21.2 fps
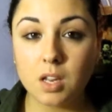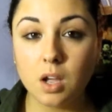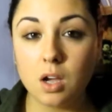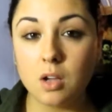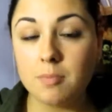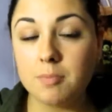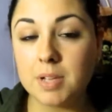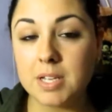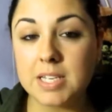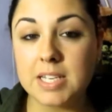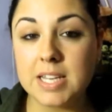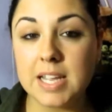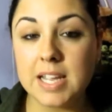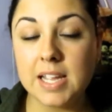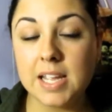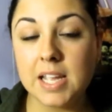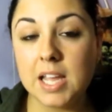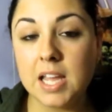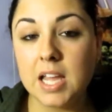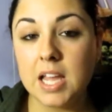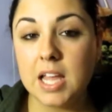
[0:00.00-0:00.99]
on
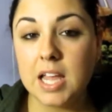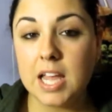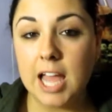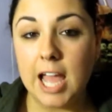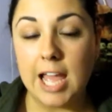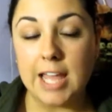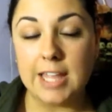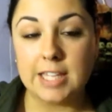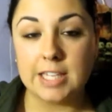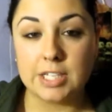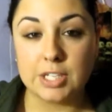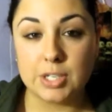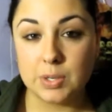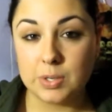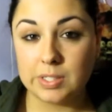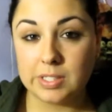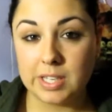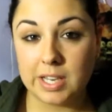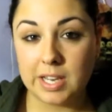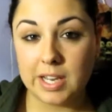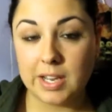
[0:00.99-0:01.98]
Monday, and
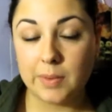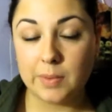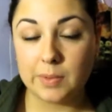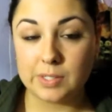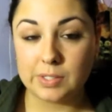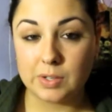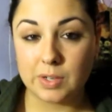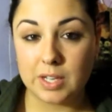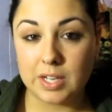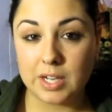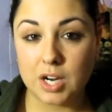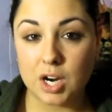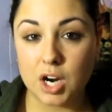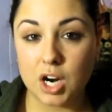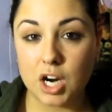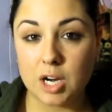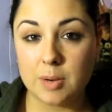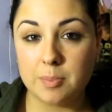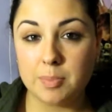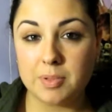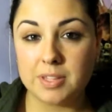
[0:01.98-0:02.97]
Tuesday it was still kind of
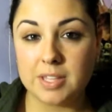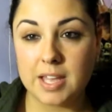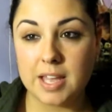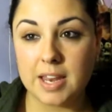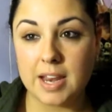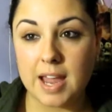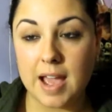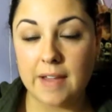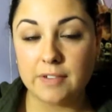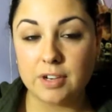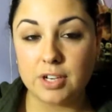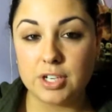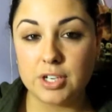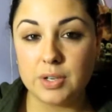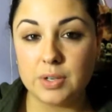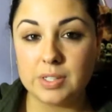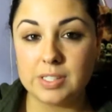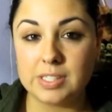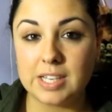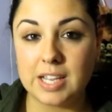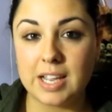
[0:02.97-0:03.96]
hard, but then after
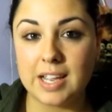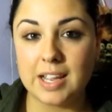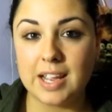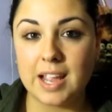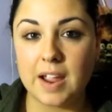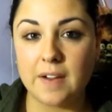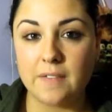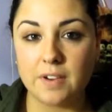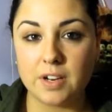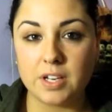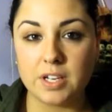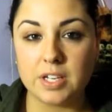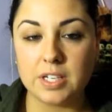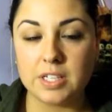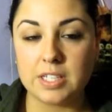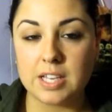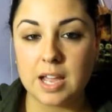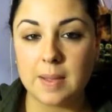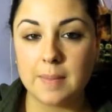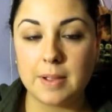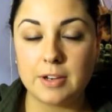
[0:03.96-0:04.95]
Tuesday, every
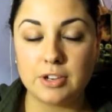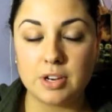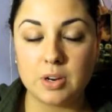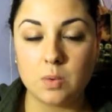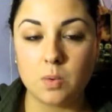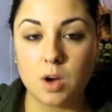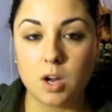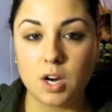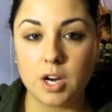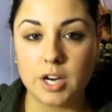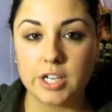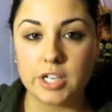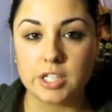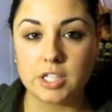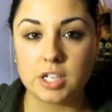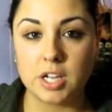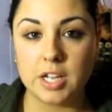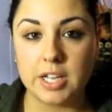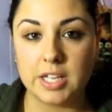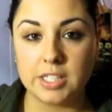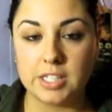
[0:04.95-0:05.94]
time I drank water, it
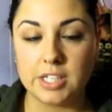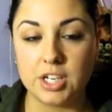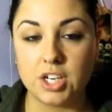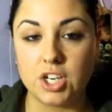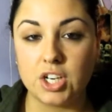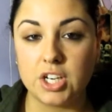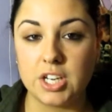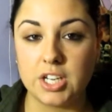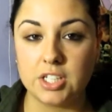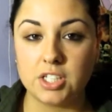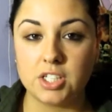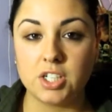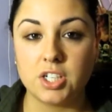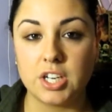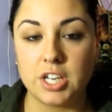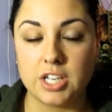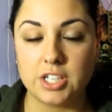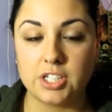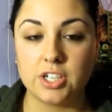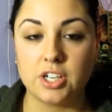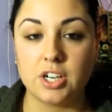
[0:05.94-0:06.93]
just got easier and easier
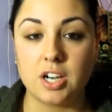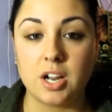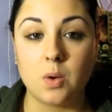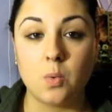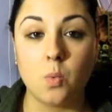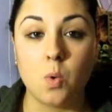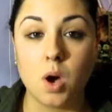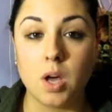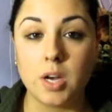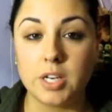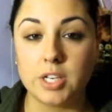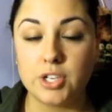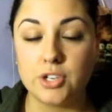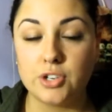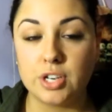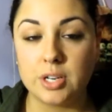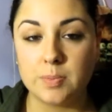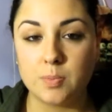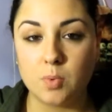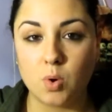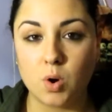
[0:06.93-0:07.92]
and easier, and I wanted to
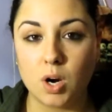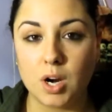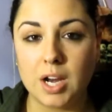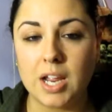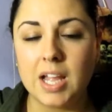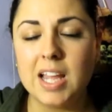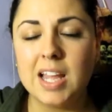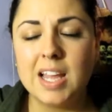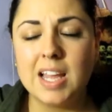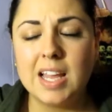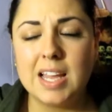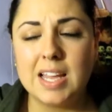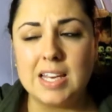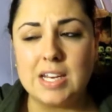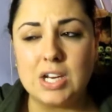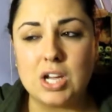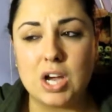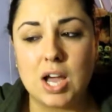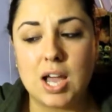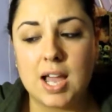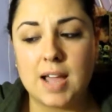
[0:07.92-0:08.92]
drink more.
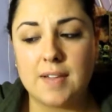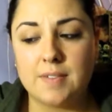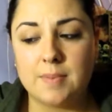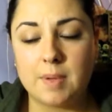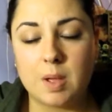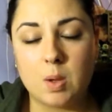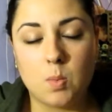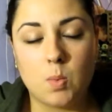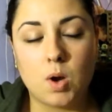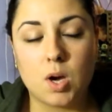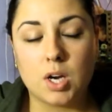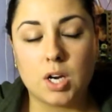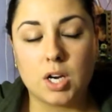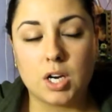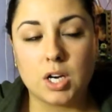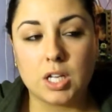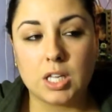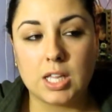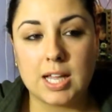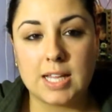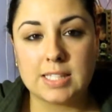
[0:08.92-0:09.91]
Not having my
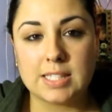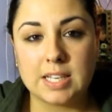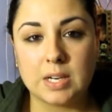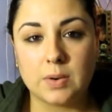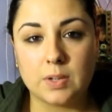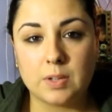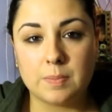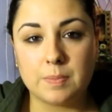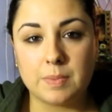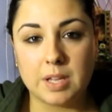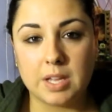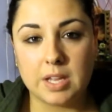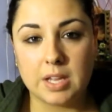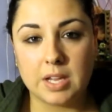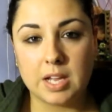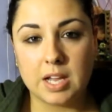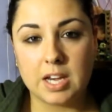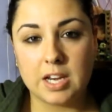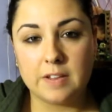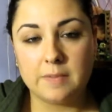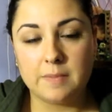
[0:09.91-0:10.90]
water glass here with me
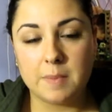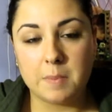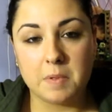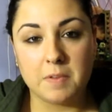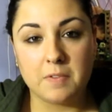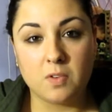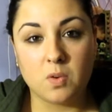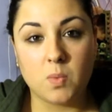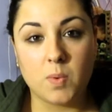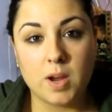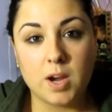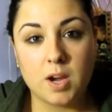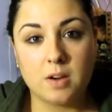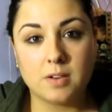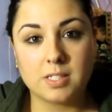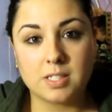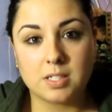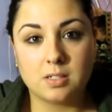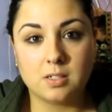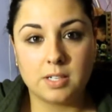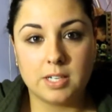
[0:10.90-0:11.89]
kind of made me feel weird. I
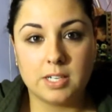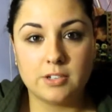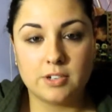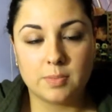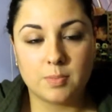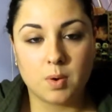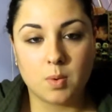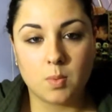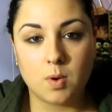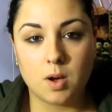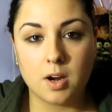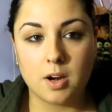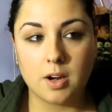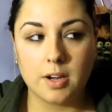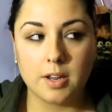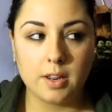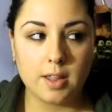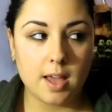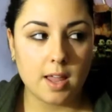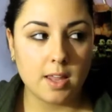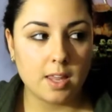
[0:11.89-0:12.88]
was like, oh, I need to drink more water, I
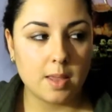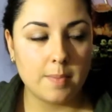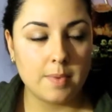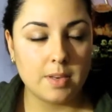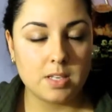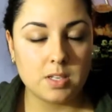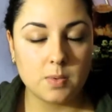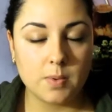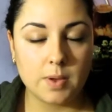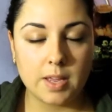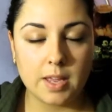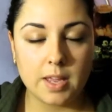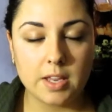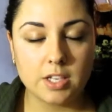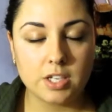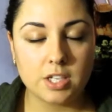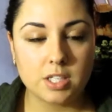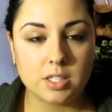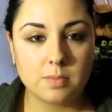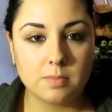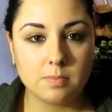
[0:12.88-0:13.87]
need to add lemon to
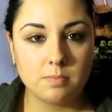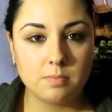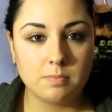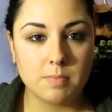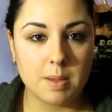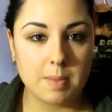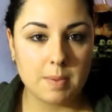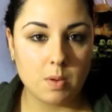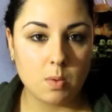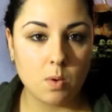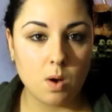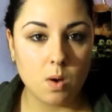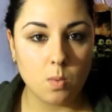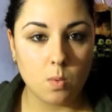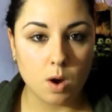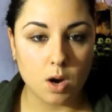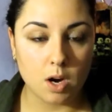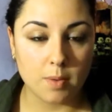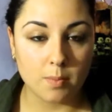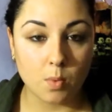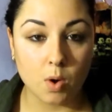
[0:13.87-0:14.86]
It just made me want
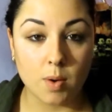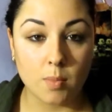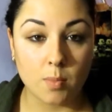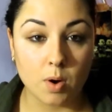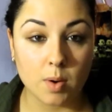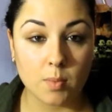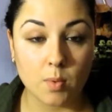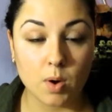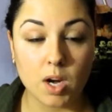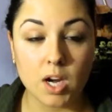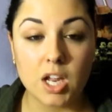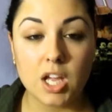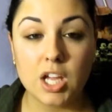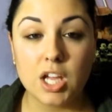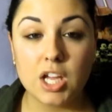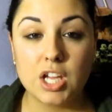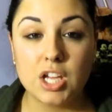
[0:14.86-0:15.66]
water more and more and more.